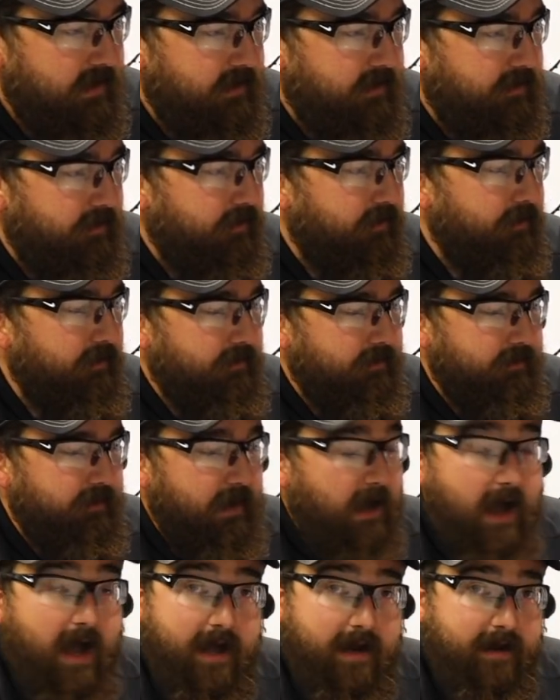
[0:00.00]
they're, they're
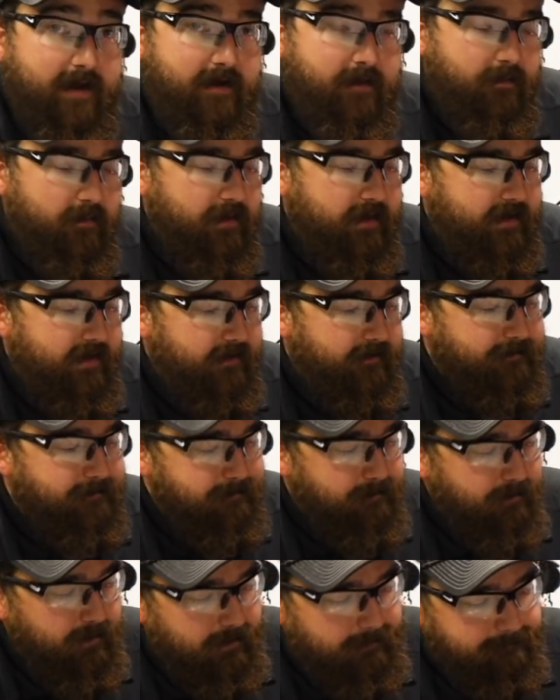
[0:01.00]
a hot item right now.
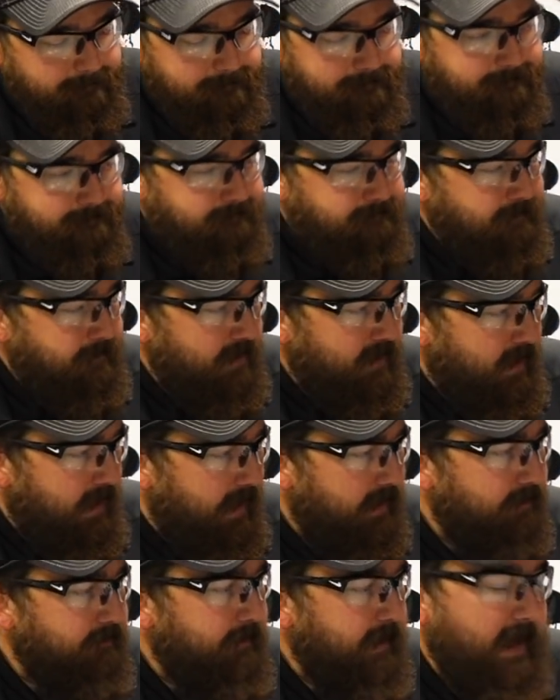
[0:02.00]
But
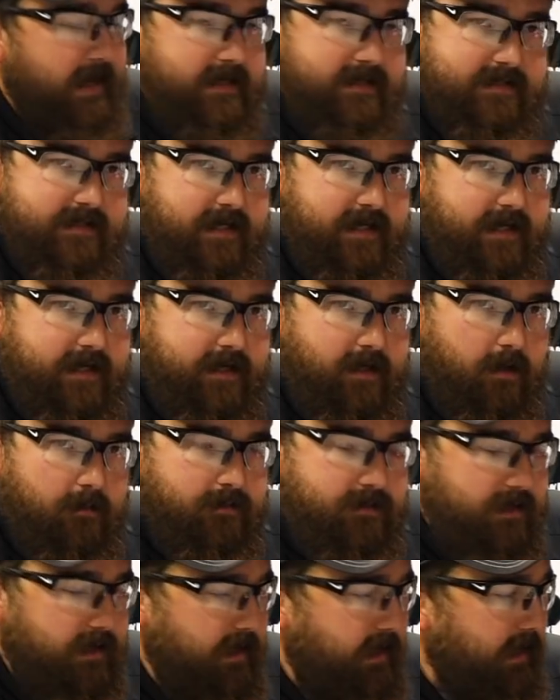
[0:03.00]
I unboxed it. It
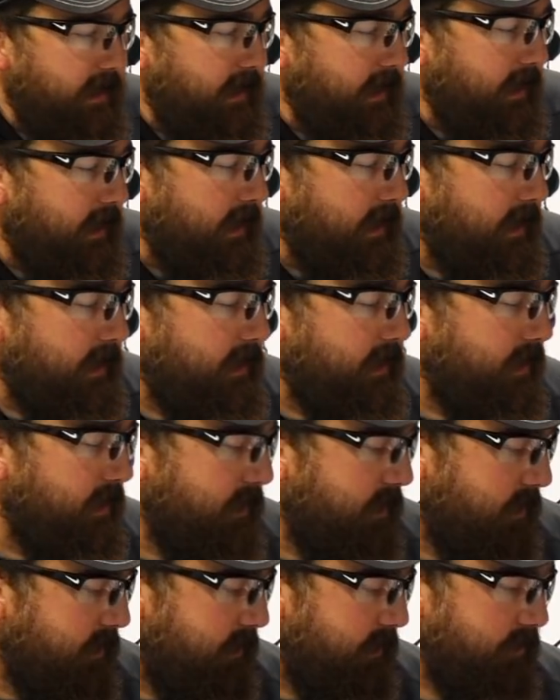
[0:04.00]
comes in a uh,
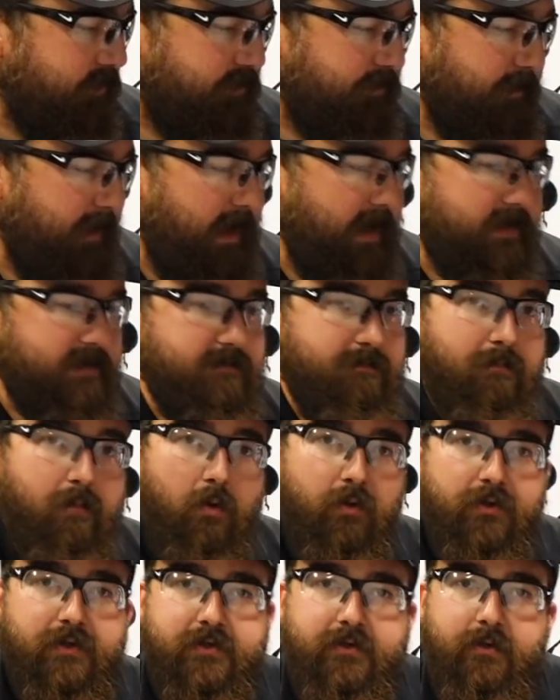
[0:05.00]
larger box
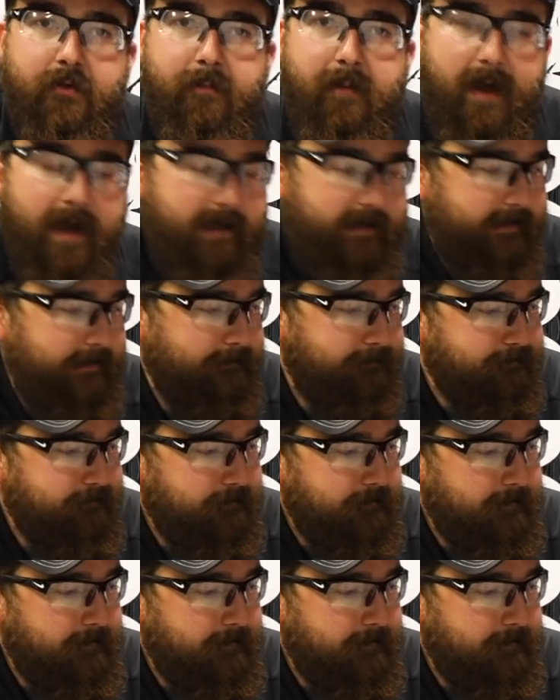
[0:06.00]
bolted to a pallet